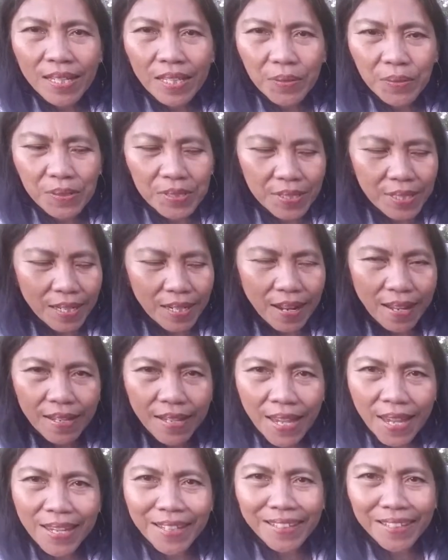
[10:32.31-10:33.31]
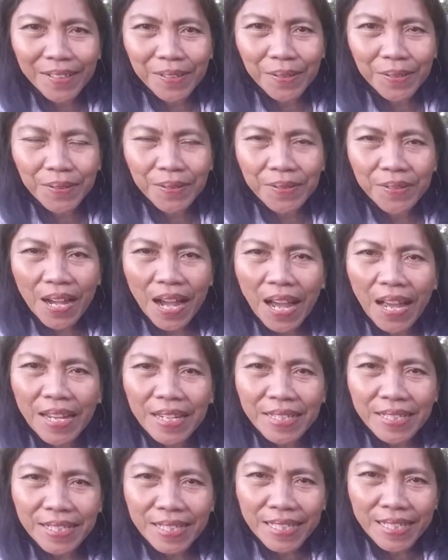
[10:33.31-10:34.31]
You will say like, hey,
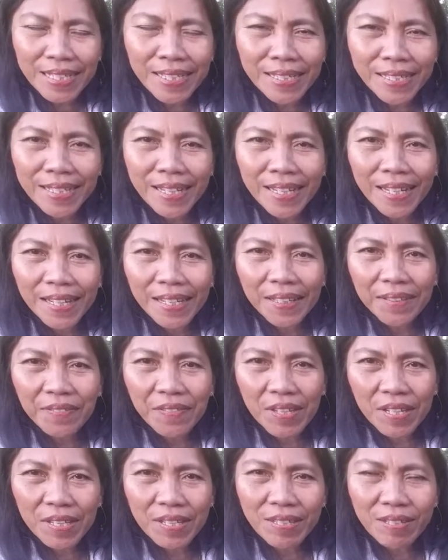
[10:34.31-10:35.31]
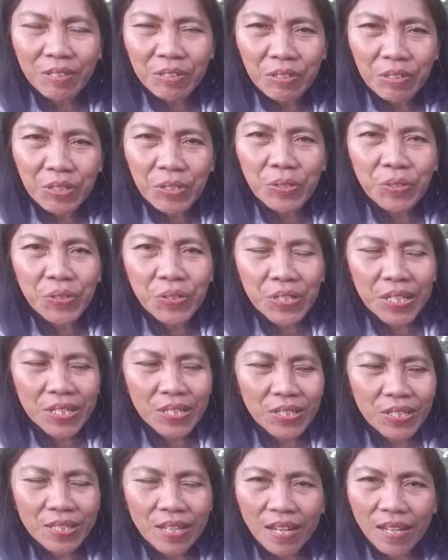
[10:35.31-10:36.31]
I need these
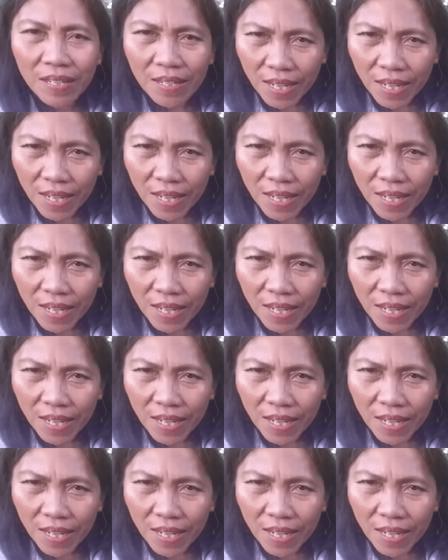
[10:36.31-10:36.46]
nutrients,